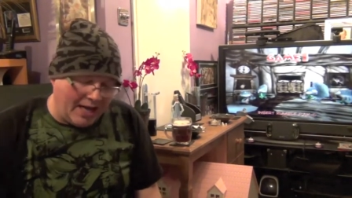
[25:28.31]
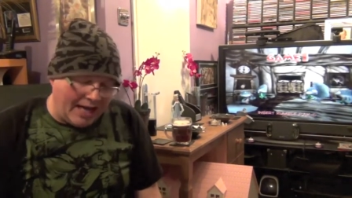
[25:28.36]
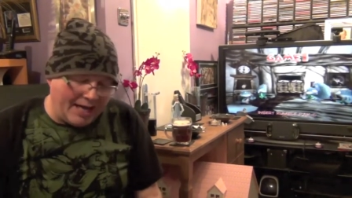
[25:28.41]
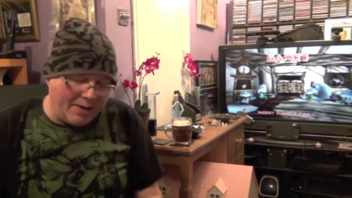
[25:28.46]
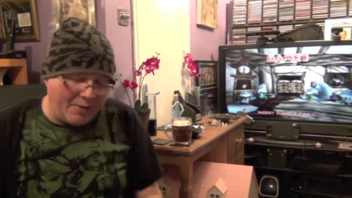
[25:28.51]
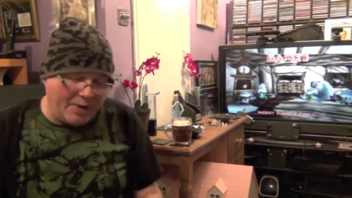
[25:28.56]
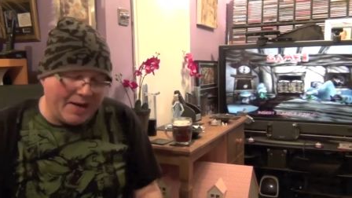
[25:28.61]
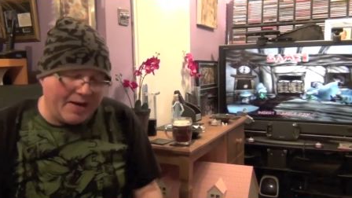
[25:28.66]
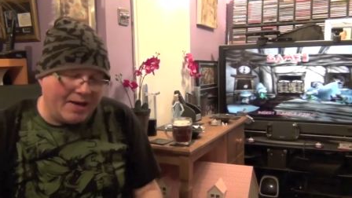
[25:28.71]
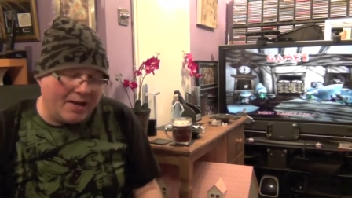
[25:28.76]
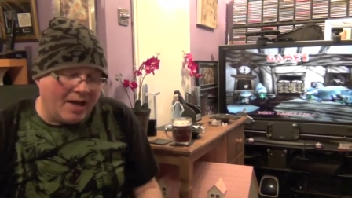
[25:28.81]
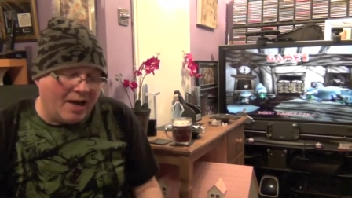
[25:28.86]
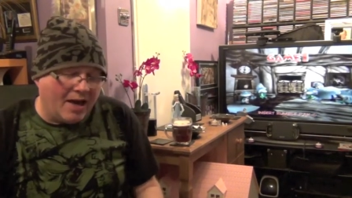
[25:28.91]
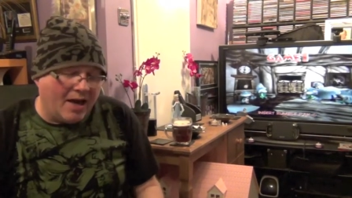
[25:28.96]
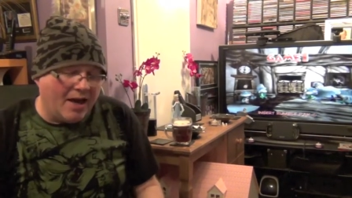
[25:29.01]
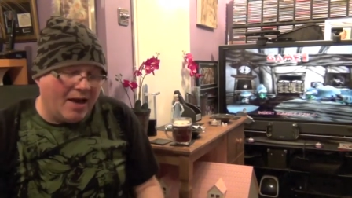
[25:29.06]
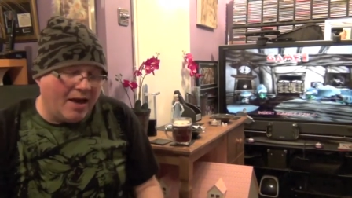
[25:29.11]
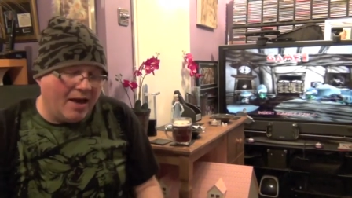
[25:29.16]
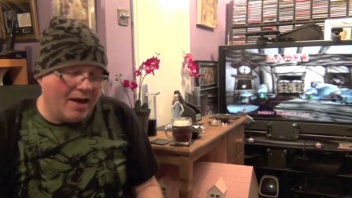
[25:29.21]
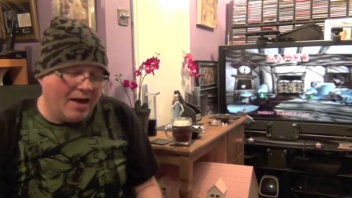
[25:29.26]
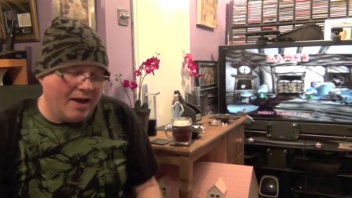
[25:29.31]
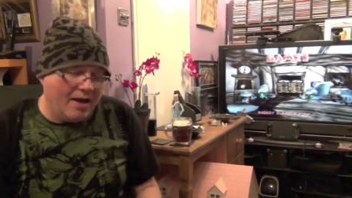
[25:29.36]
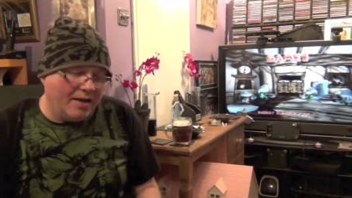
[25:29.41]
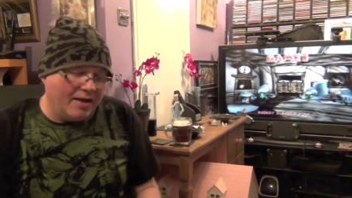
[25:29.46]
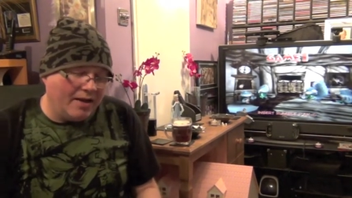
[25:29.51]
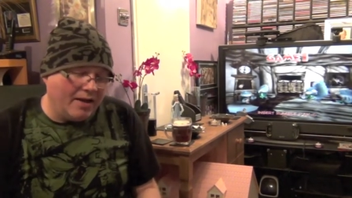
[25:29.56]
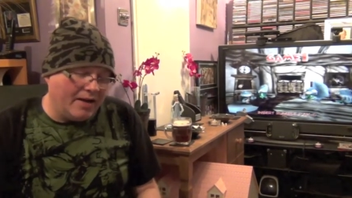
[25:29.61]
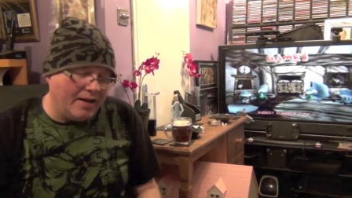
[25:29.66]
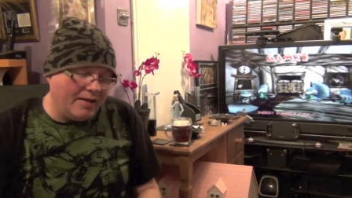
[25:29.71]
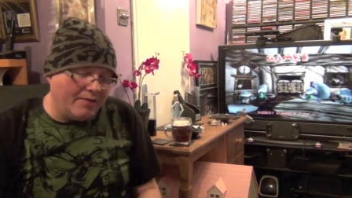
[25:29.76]
Anyway,
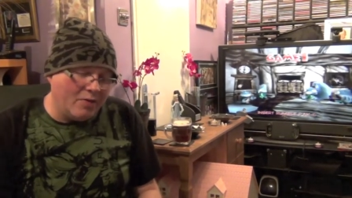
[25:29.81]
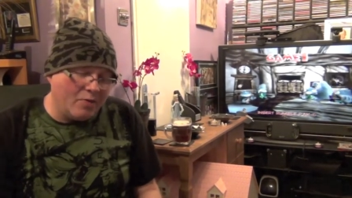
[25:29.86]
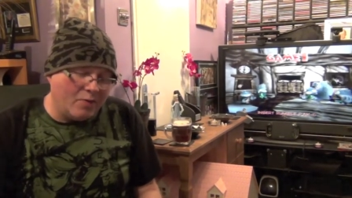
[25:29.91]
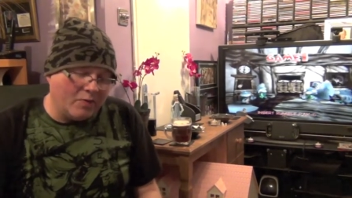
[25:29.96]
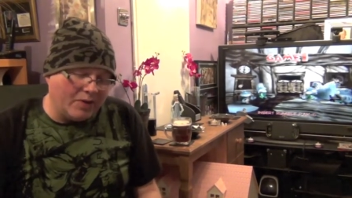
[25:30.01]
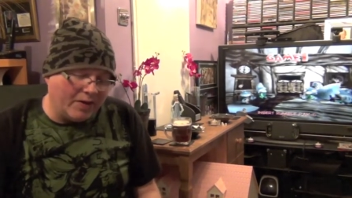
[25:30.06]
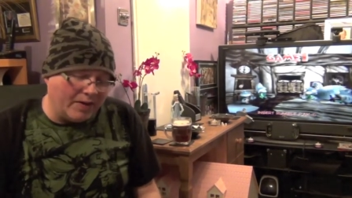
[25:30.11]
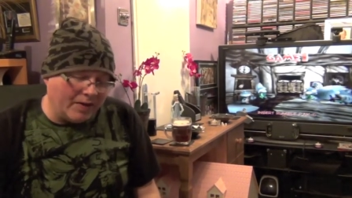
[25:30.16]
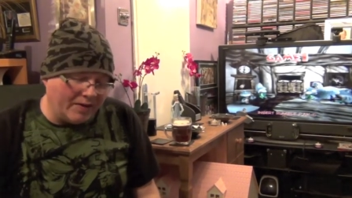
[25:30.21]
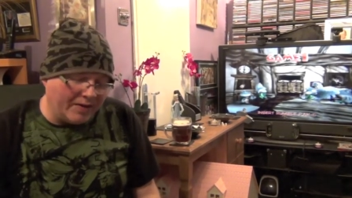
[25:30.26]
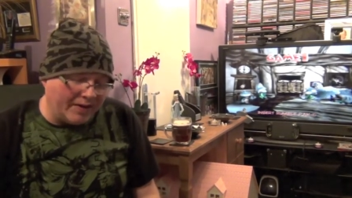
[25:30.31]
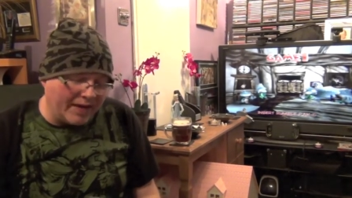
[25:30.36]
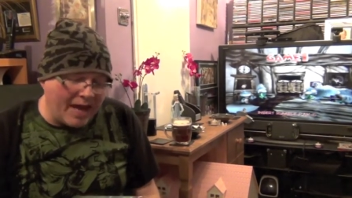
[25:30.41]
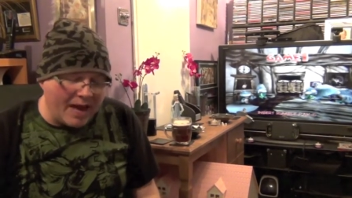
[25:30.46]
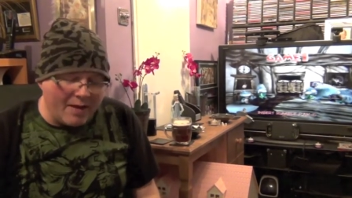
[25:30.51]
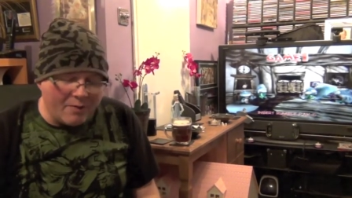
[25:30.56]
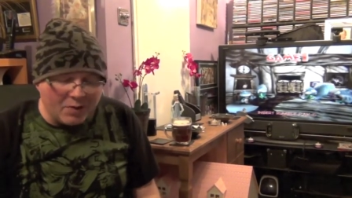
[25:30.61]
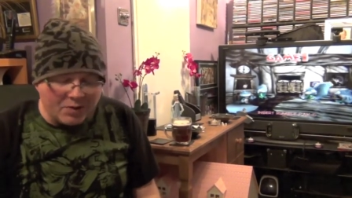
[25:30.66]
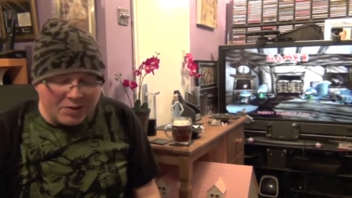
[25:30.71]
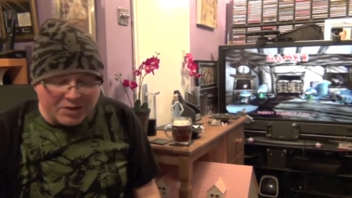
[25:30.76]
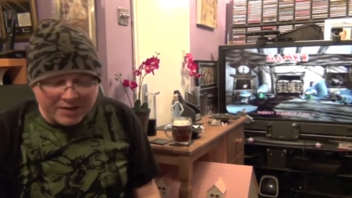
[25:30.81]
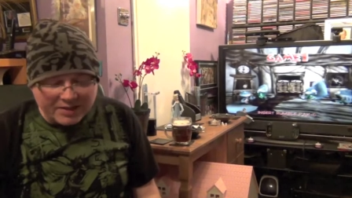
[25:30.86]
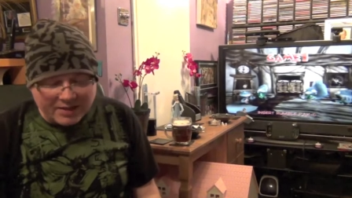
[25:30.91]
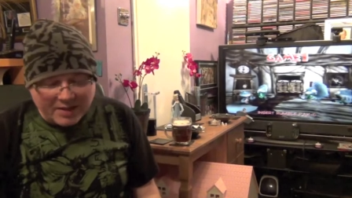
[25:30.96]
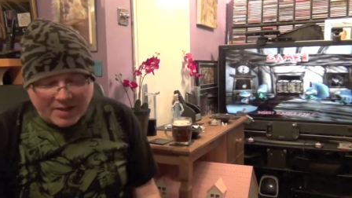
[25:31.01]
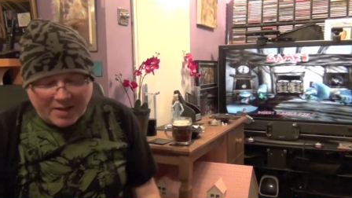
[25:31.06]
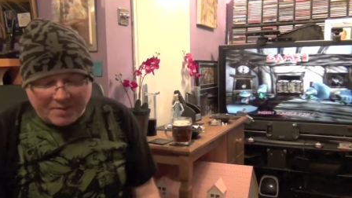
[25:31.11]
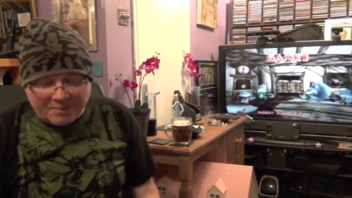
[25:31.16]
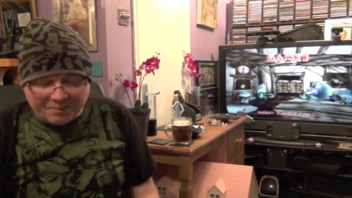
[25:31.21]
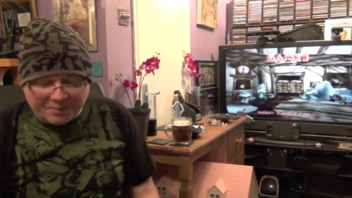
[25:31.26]
another game which is
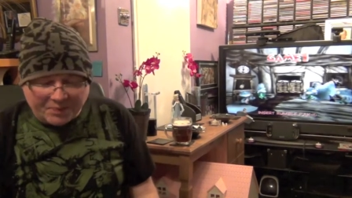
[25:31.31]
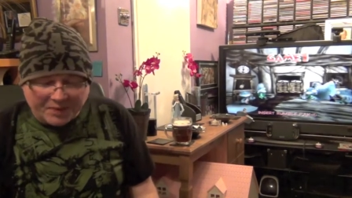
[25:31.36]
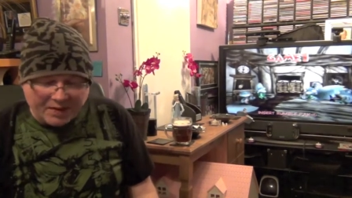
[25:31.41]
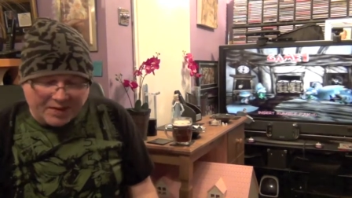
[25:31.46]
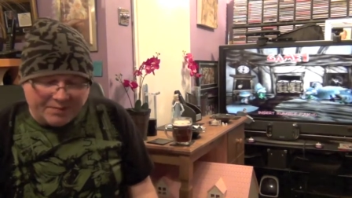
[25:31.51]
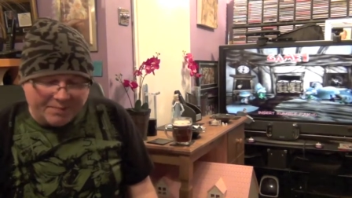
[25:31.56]
a